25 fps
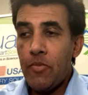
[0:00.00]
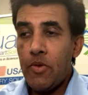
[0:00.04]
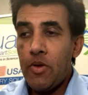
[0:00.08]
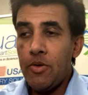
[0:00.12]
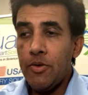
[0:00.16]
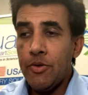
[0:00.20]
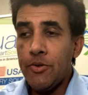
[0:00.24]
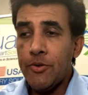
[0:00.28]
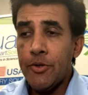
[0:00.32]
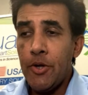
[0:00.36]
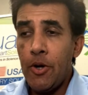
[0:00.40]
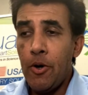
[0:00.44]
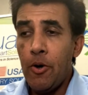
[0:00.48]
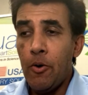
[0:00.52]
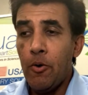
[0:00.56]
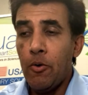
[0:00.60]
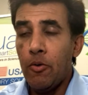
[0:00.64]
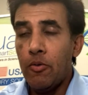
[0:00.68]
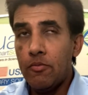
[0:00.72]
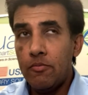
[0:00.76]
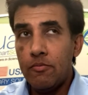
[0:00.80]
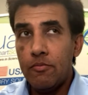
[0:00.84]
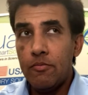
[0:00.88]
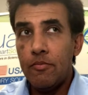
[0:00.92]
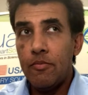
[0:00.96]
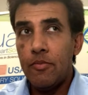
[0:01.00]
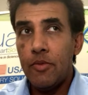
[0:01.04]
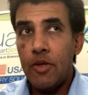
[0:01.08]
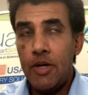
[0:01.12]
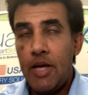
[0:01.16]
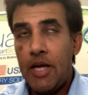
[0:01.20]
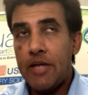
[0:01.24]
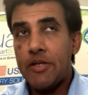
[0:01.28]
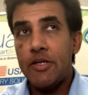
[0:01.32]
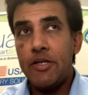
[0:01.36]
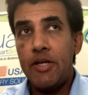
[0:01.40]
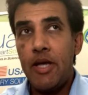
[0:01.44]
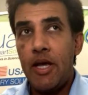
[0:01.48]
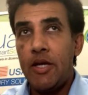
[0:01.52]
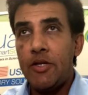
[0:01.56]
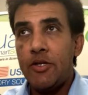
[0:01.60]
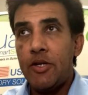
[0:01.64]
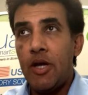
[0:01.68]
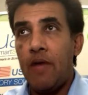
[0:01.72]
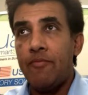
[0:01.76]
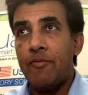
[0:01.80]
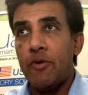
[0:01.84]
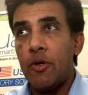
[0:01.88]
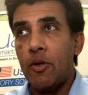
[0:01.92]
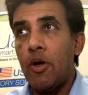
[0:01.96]
So the next stage
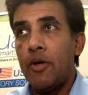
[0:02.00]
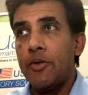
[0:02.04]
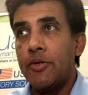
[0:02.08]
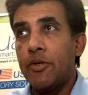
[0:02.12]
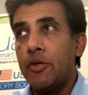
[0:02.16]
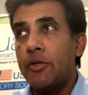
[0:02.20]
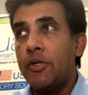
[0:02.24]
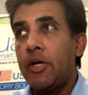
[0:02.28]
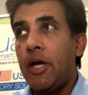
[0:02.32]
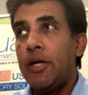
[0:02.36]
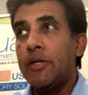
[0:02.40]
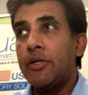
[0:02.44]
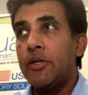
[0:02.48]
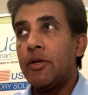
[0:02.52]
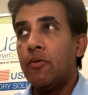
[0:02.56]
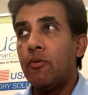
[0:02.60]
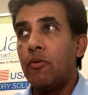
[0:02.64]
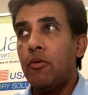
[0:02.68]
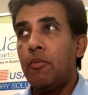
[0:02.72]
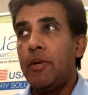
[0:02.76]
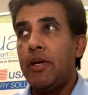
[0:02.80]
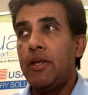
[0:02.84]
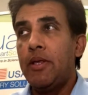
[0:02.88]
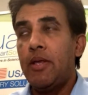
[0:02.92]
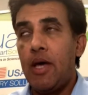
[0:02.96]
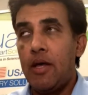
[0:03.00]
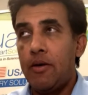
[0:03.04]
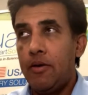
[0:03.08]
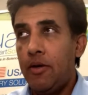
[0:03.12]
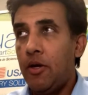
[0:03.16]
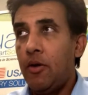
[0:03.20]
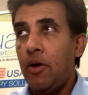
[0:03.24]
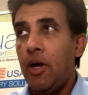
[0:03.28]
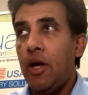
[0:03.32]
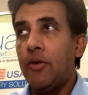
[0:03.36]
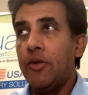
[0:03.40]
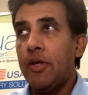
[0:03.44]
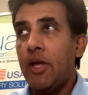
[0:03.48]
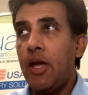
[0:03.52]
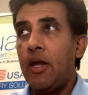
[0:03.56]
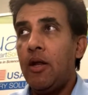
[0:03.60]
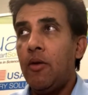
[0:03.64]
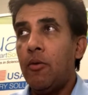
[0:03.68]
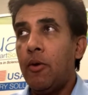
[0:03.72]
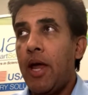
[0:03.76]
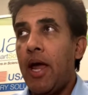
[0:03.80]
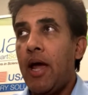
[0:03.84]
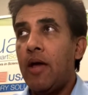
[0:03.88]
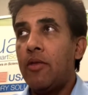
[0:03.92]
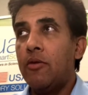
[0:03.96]
after consultation will be that, Health Canada will
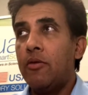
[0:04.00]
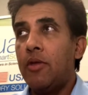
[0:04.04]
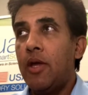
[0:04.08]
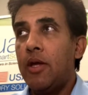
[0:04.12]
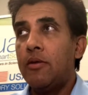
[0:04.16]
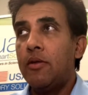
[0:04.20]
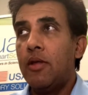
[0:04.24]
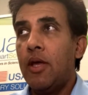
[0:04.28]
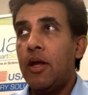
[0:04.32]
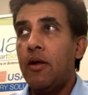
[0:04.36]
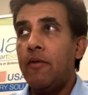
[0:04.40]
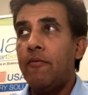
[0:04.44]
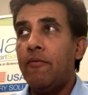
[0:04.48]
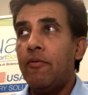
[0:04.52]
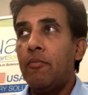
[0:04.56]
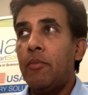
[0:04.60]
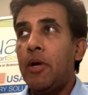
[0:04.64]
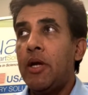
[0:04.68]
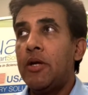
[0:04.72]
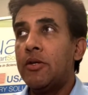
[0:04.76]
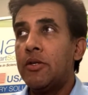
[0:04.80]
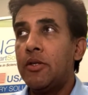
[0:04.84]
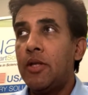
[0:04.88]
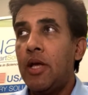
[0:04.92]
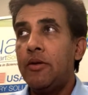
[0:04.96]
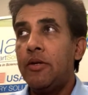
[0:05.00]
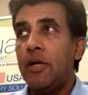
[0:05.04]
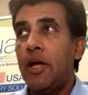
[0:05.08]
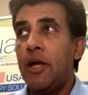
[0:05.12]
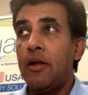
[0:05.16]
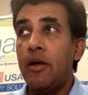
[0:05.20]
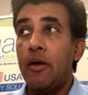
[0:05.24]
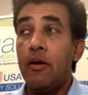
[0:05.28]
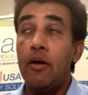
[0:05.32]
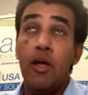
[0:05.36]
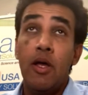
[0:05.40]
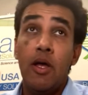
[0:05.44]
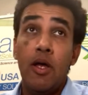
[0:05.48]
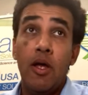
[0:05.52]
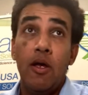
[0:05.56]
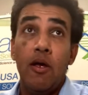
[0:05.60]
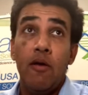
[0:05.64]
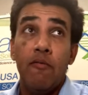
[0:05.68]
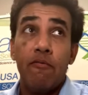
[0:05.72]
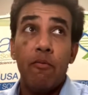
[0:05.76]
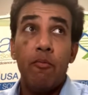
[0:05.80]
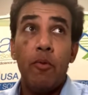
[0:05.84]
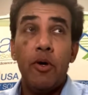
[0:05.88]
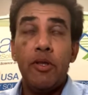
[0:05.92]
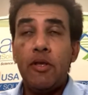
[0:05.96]
gather that information, that data
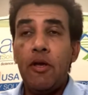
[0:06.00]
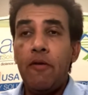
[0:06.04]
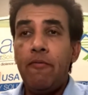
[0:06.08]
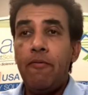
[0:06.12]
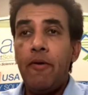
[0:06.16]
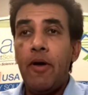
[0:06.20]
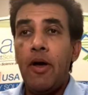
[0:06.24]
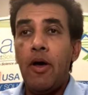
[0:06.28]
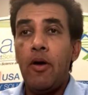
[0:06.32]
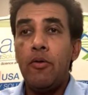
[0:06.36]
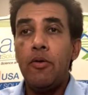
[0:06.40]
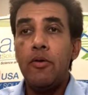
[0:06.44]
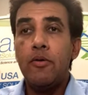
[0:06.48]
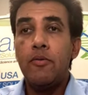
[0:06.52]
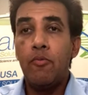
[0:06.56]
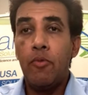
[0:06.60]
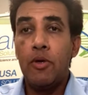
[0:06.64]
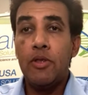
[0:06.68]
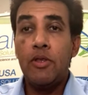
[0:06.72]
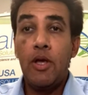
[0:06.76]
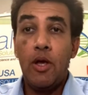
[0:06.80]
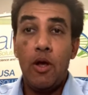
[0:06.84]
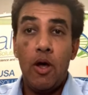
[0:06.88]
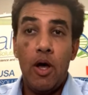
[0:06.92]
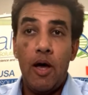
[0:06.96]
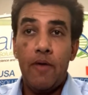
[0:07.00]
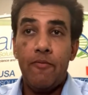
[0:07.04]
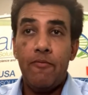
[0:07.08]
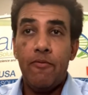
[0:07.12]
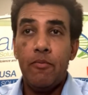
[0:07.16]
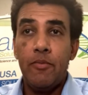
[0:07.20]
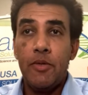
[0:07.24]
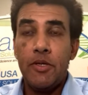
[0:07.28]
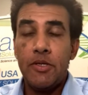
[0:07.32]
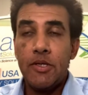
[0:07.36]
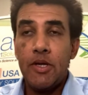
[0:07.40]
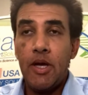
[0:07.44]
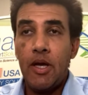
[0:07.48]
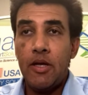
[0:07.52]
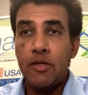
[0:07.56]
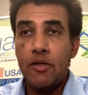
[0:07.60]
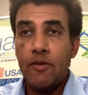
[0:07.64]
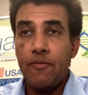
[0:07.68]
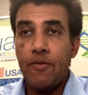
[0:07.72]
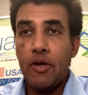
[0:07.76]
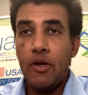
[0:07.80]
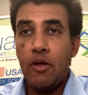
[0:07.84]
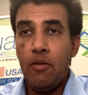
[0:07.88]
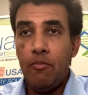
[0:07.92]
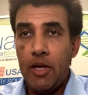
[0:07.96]
from what they found, what they got from the
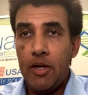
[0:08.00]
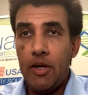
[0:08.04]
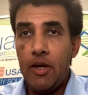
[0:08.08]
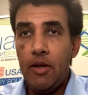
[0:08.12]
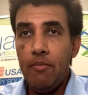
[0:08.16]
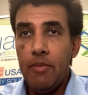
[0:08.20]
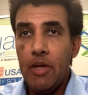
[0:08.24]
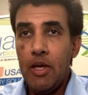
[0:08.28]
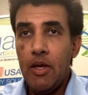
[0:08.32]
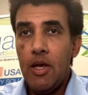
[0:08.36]
scientific committee.